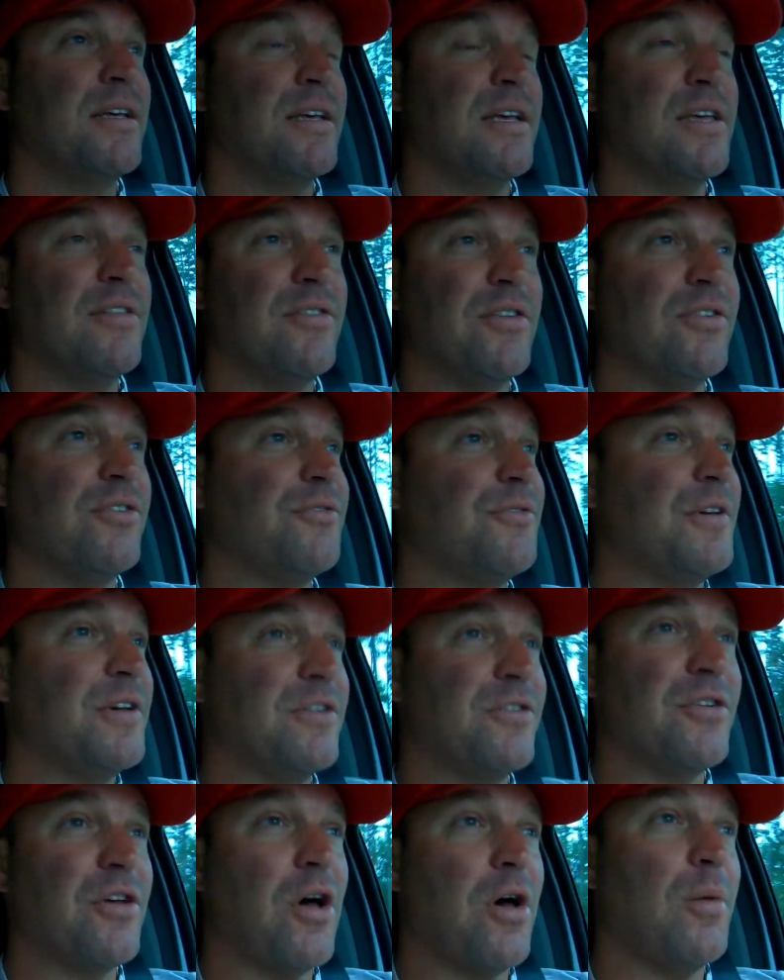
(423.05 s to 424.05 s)
Get this
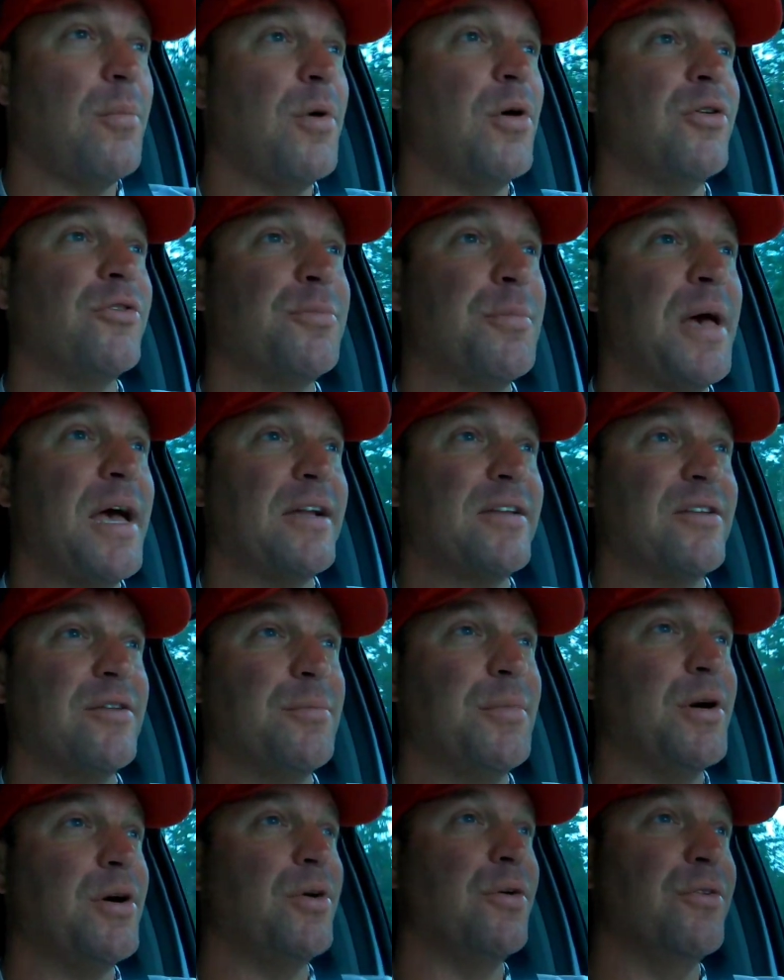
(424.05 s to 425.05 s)
fish almost back to the
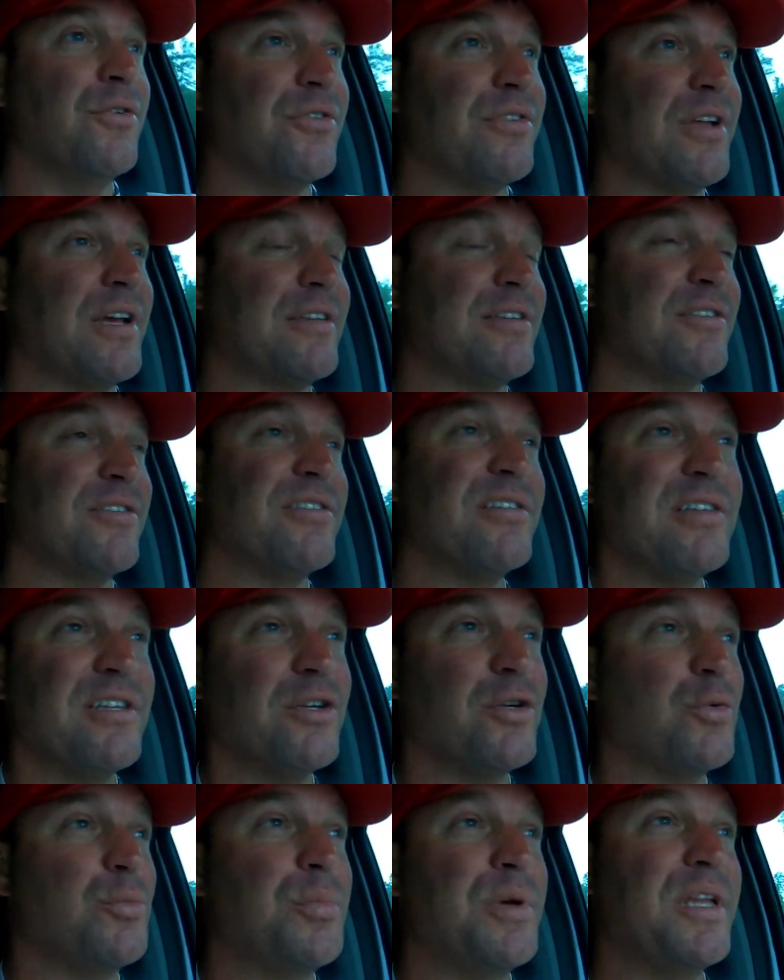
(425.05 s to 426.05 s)
boat, and there's like this
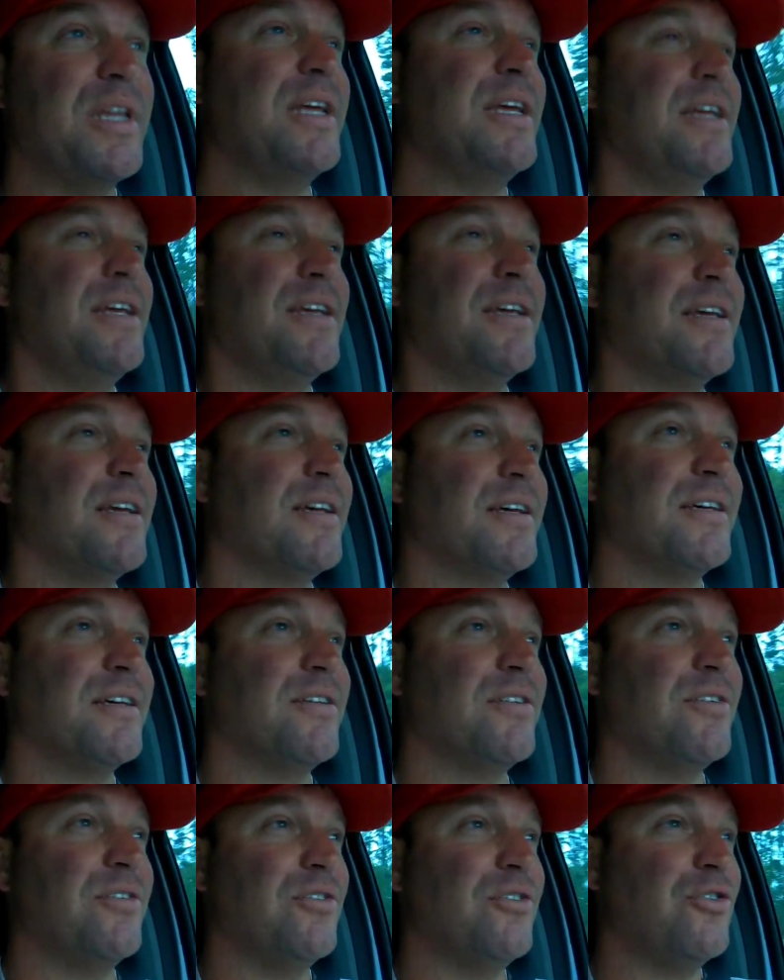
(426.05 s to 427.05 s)
little bitty
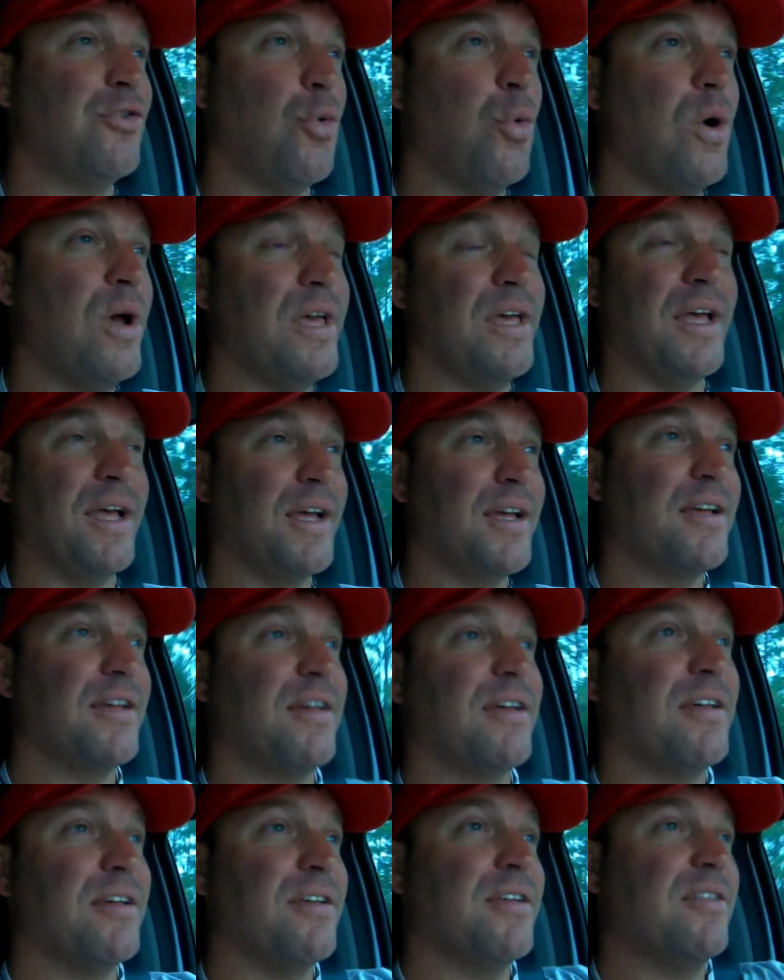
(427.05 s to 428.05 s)
twig
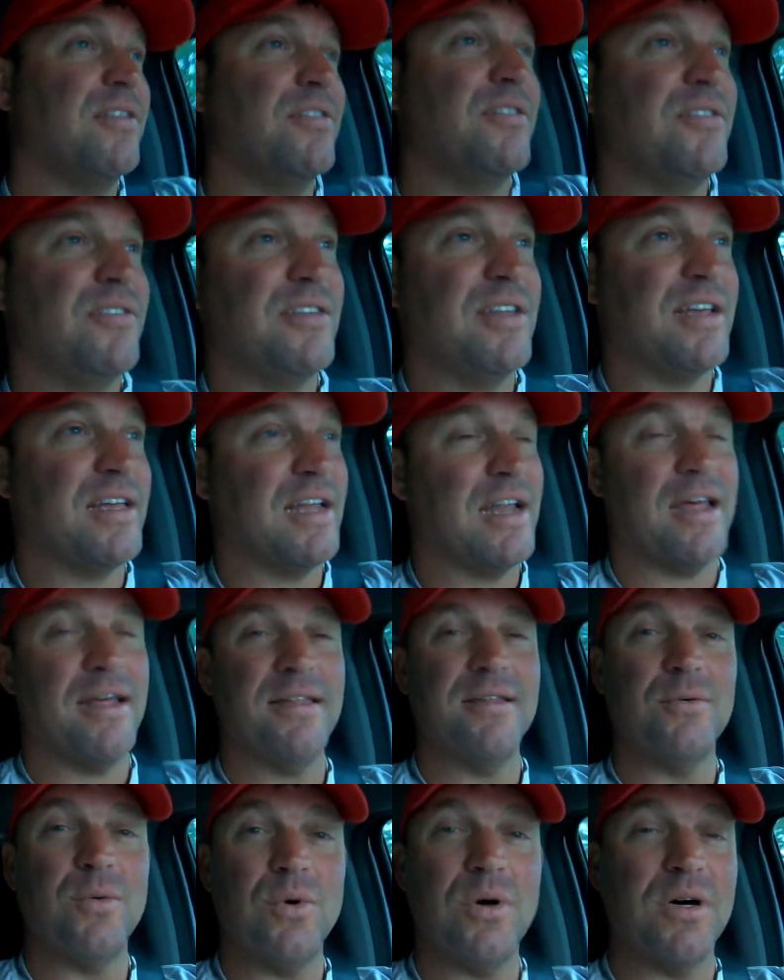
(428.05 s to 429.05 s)
sticking
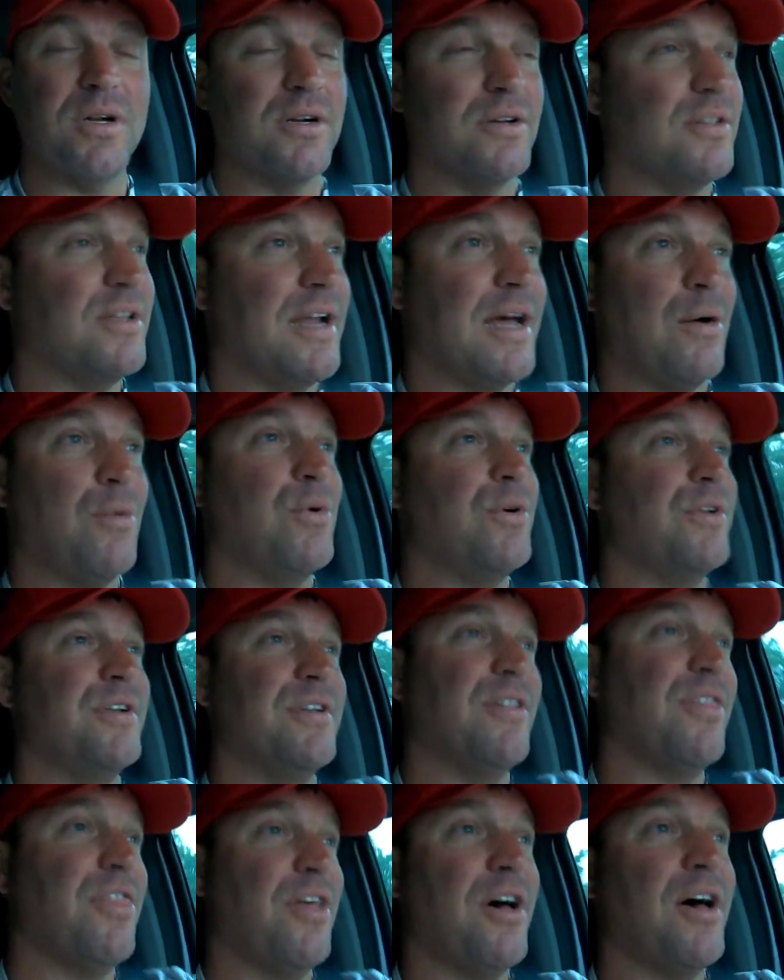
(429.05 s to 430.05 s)
out of the water that I wouldn't
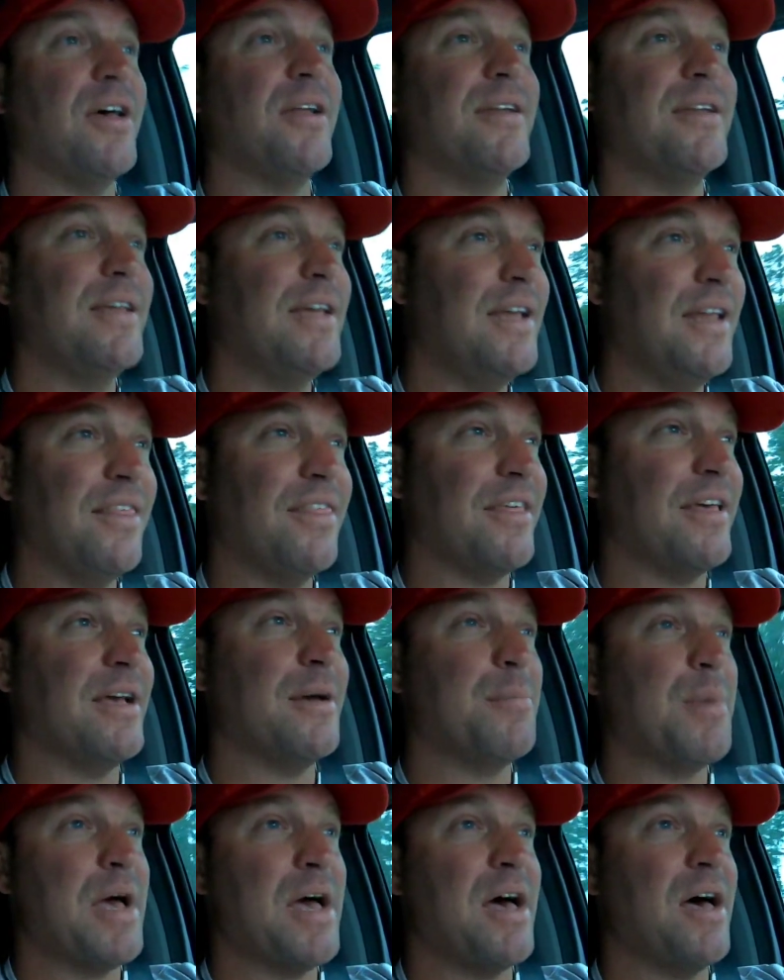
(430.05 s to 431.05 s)
have thought anything
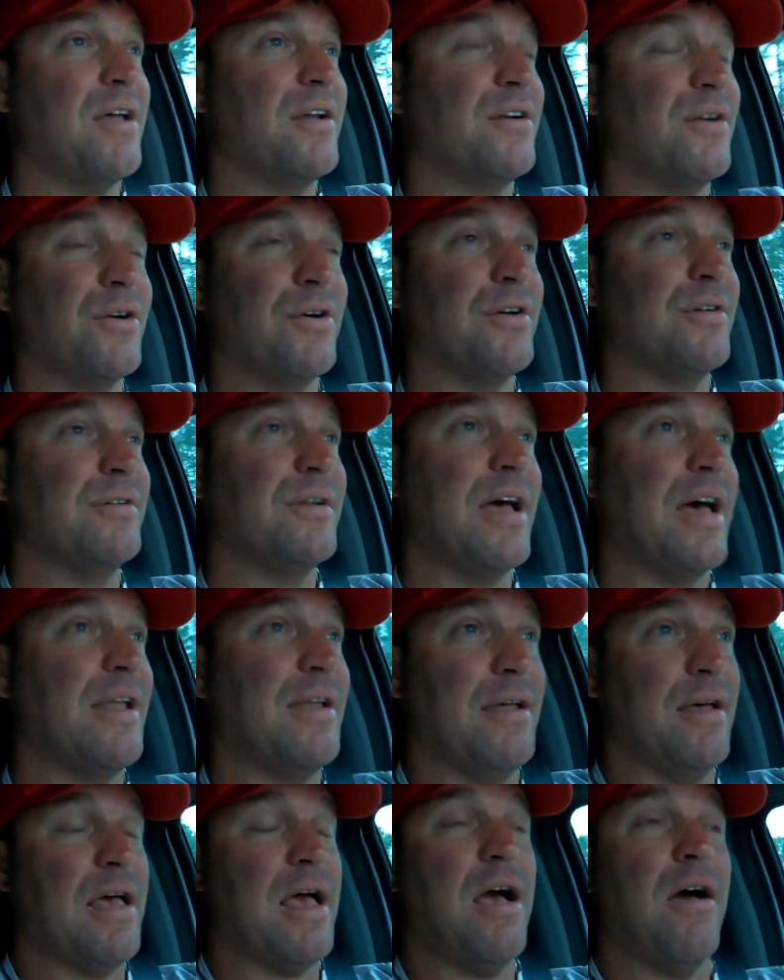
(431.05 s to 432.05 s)
about, or I,
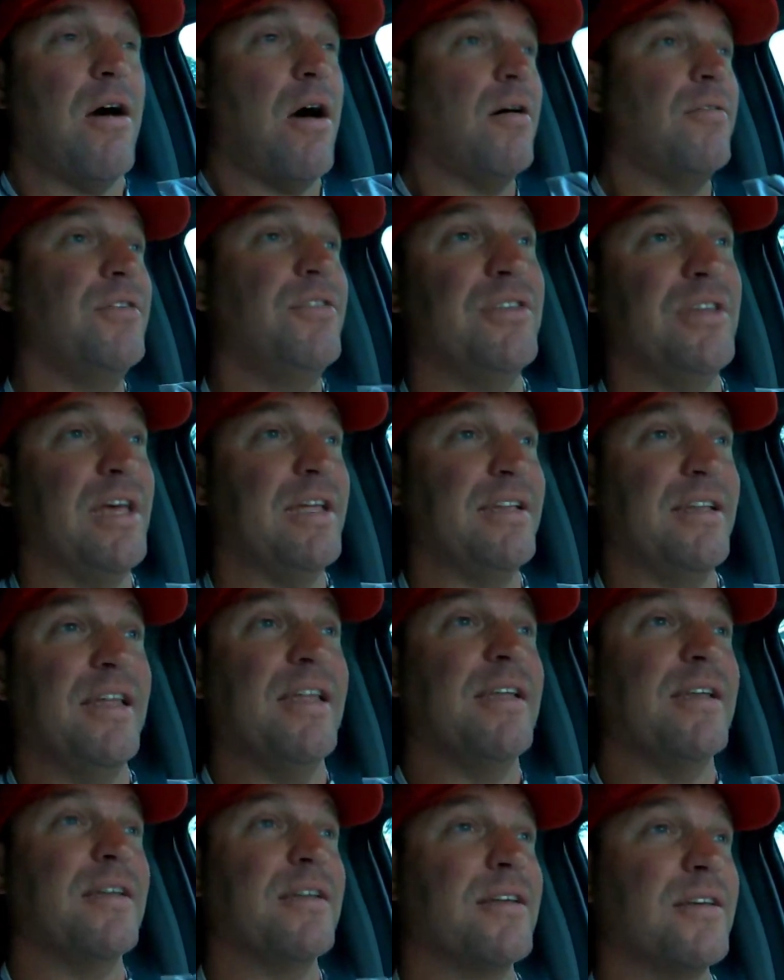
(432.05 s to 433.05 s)
I, obviously I
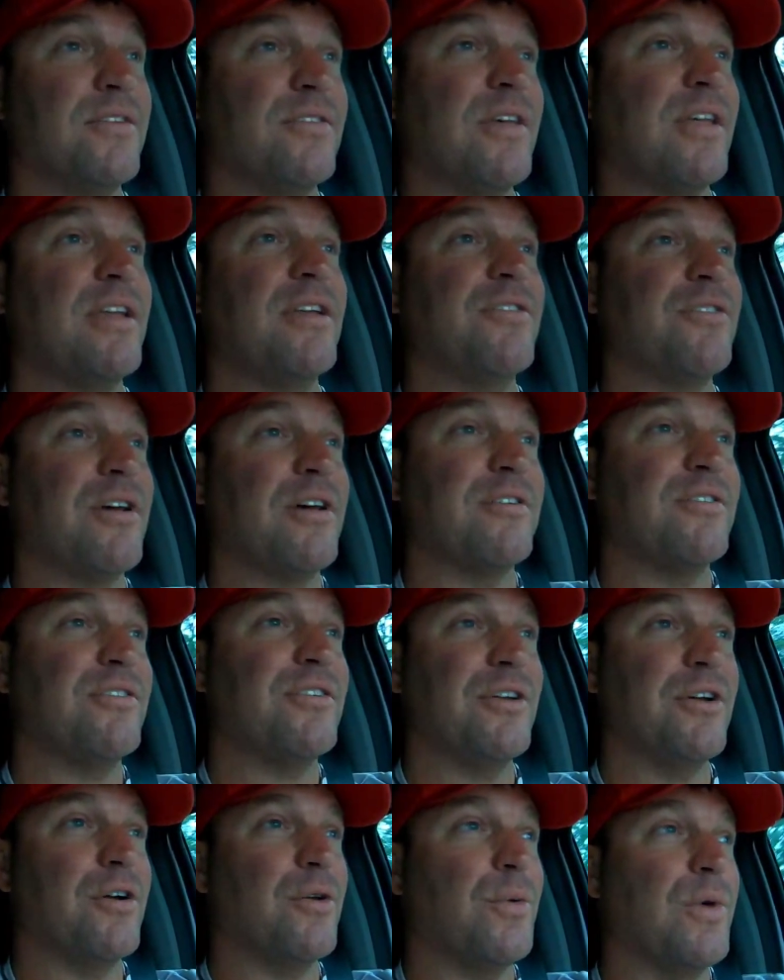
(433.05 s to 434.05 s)
didn't because I didn't try to
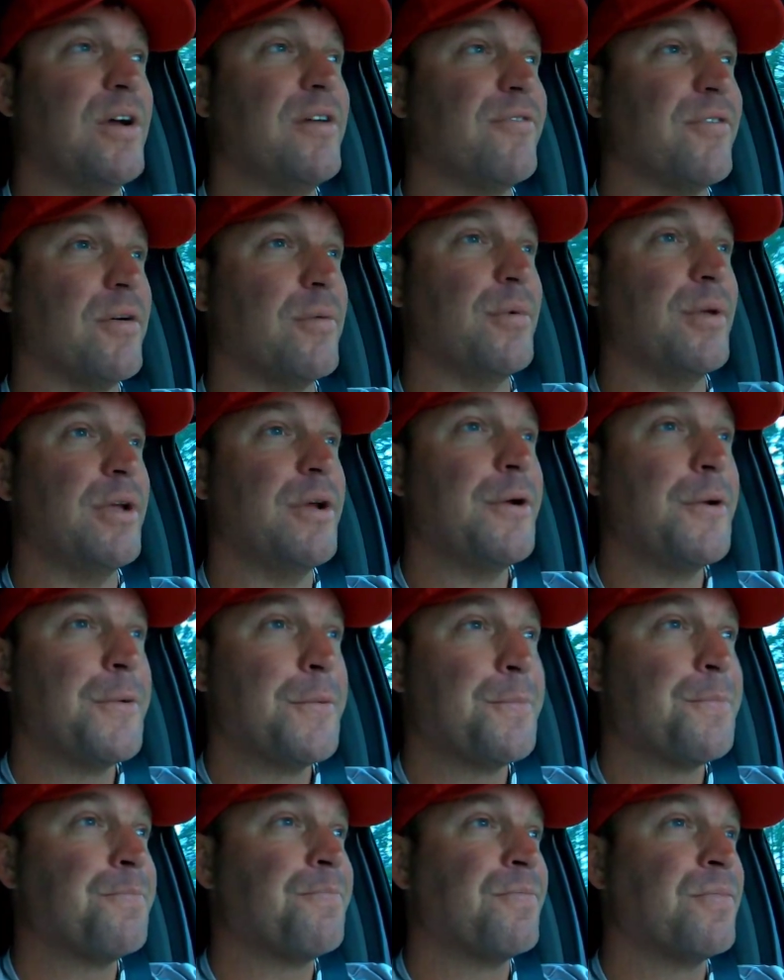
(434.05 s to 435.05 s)
steer away from
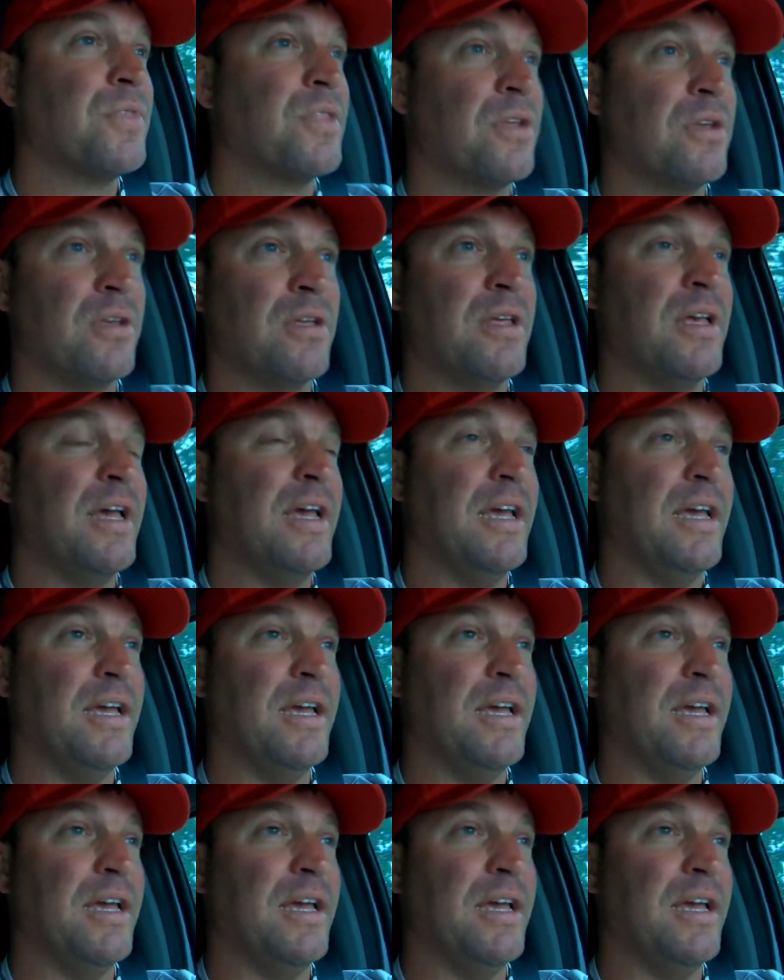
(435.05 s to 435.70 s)
it.